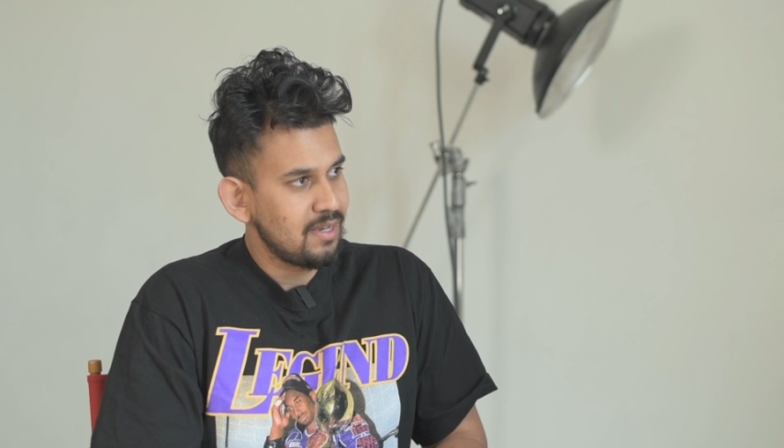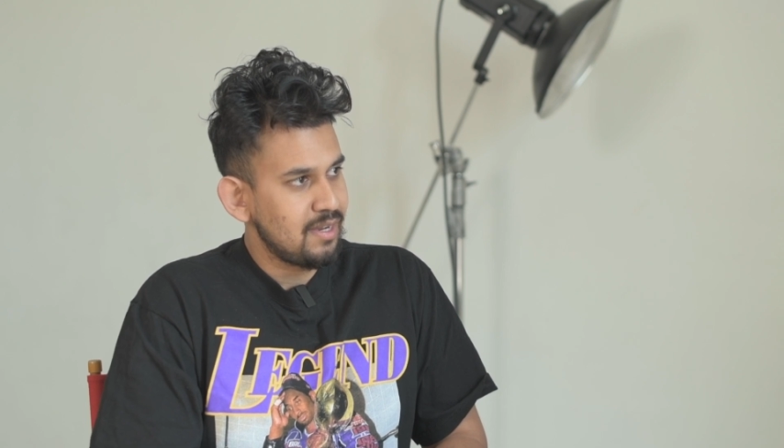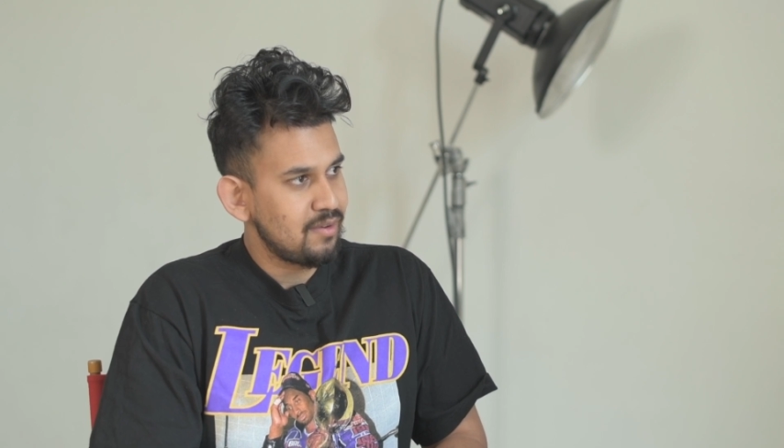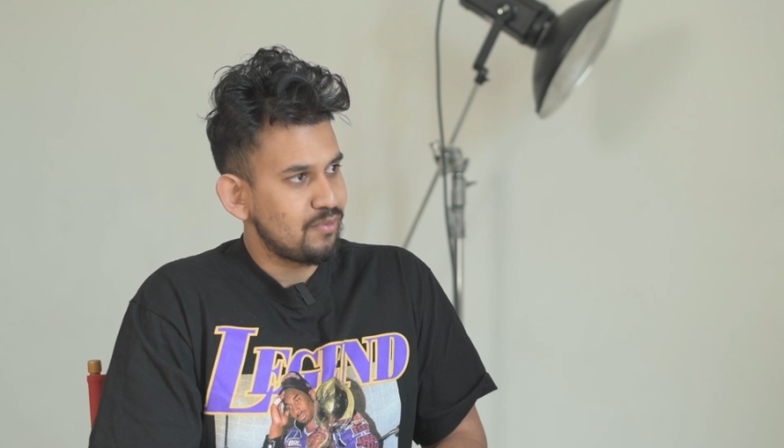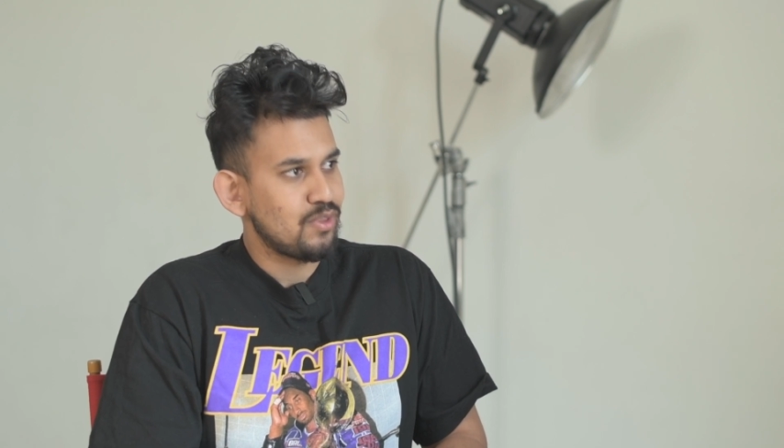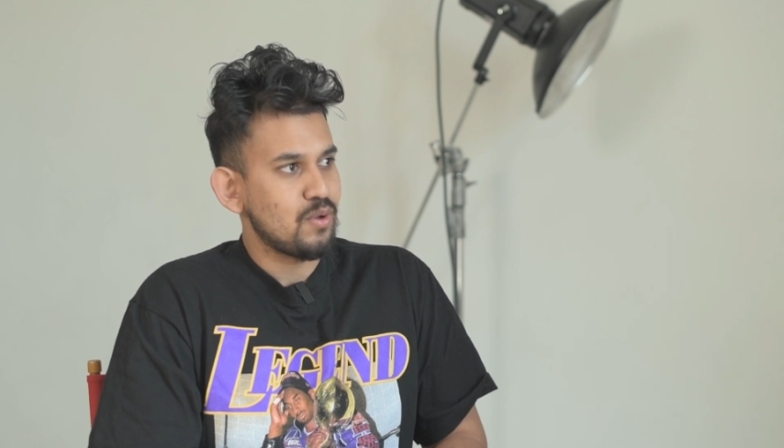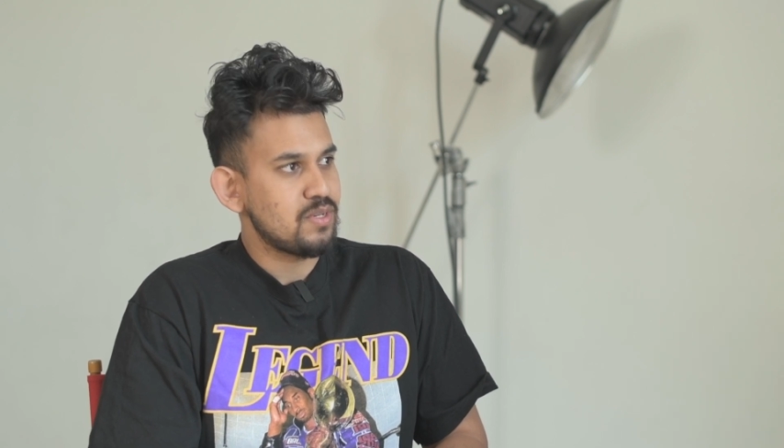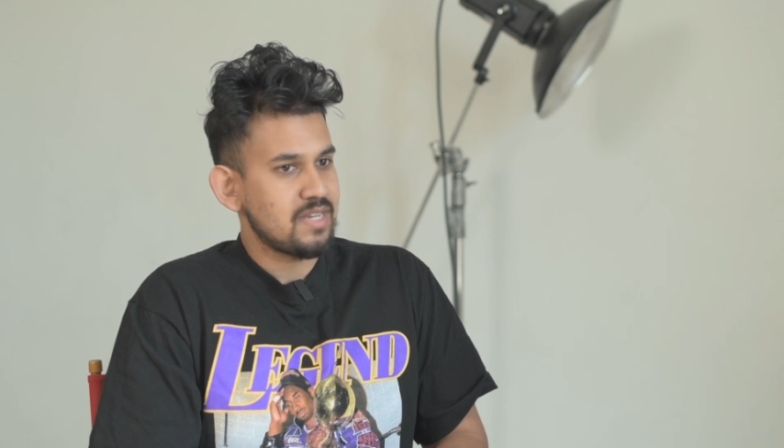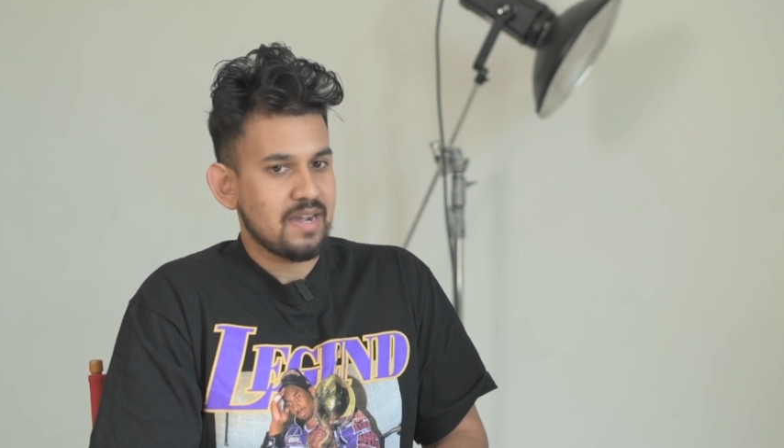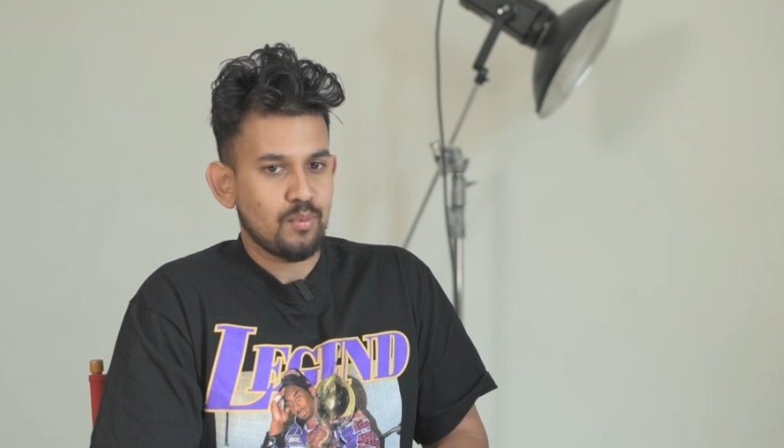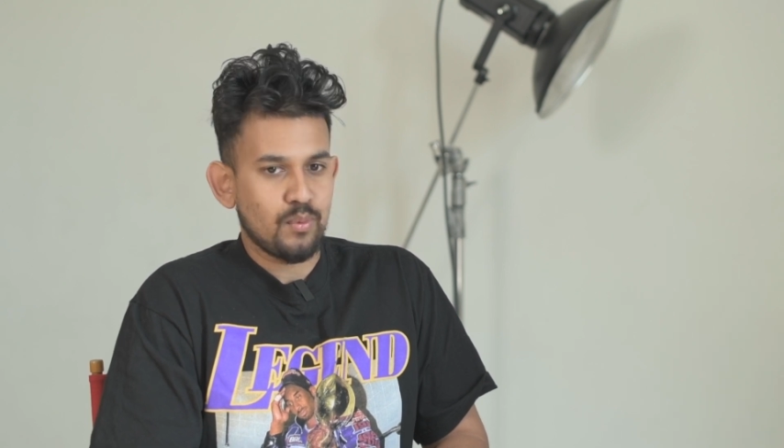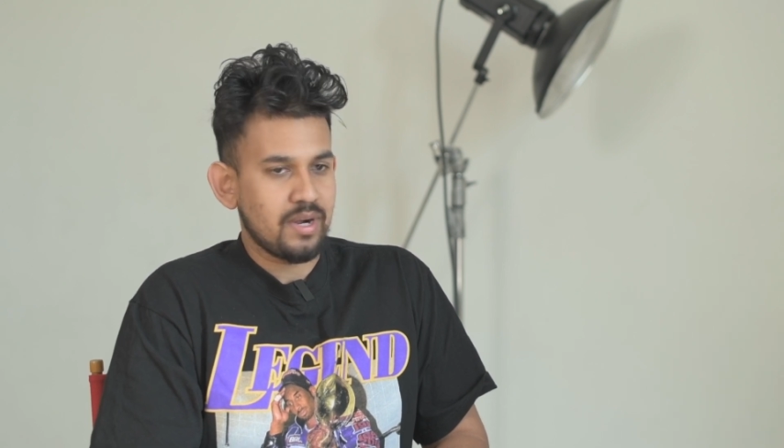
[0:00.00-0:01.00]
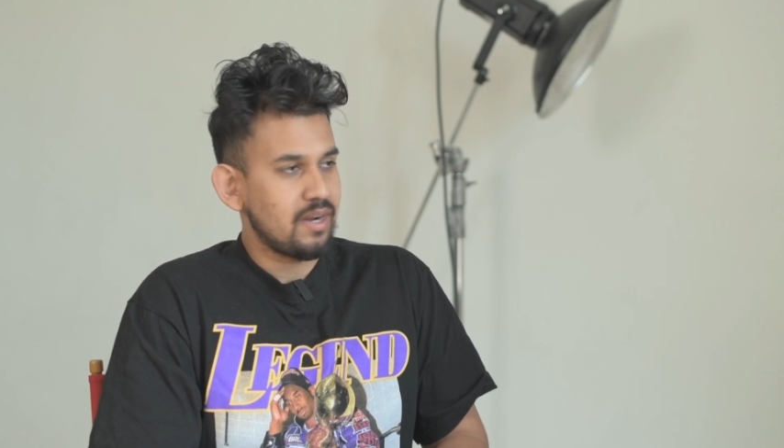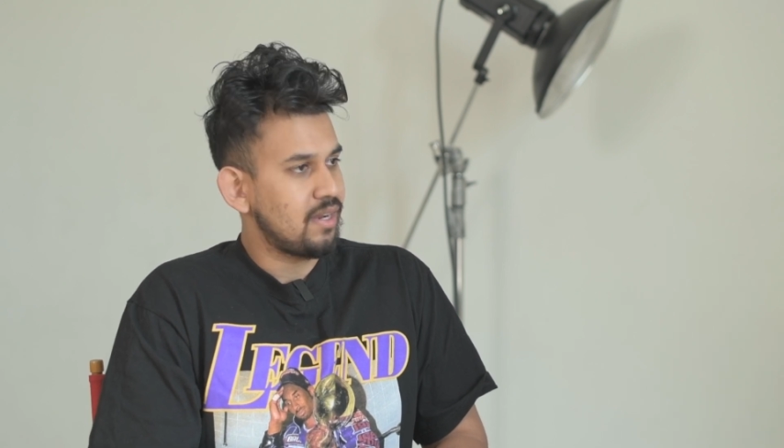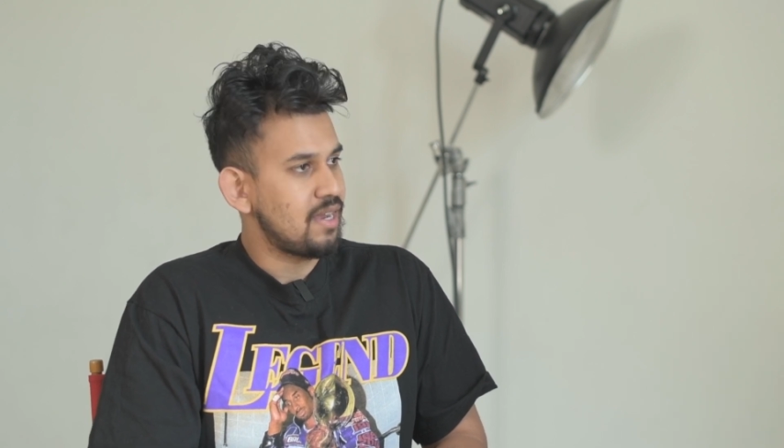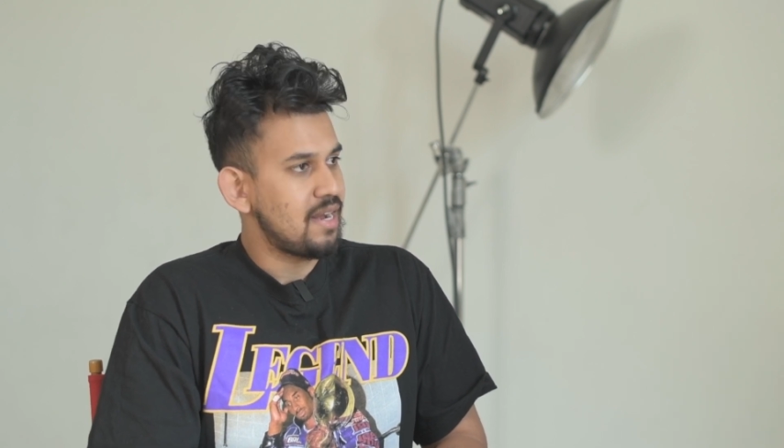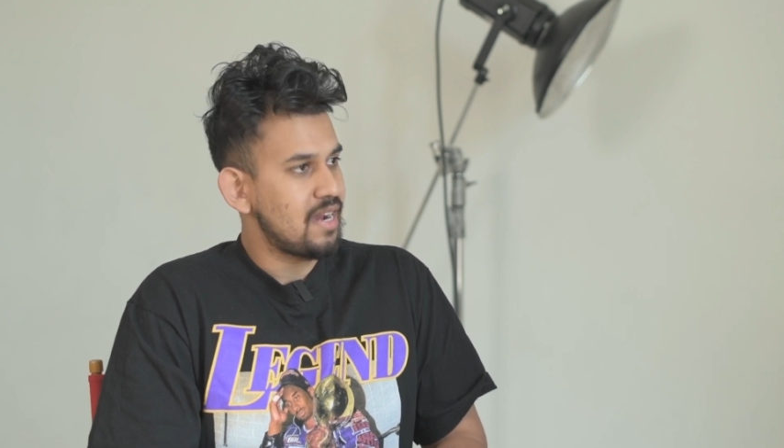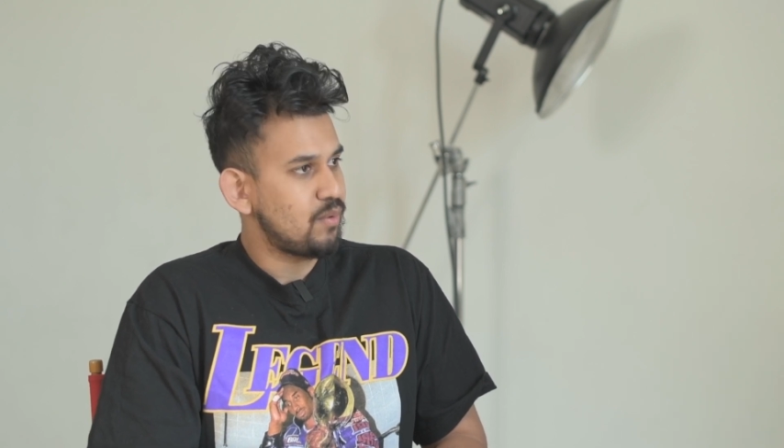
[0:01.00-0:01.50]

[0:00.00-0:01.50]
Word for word: For those that want to connect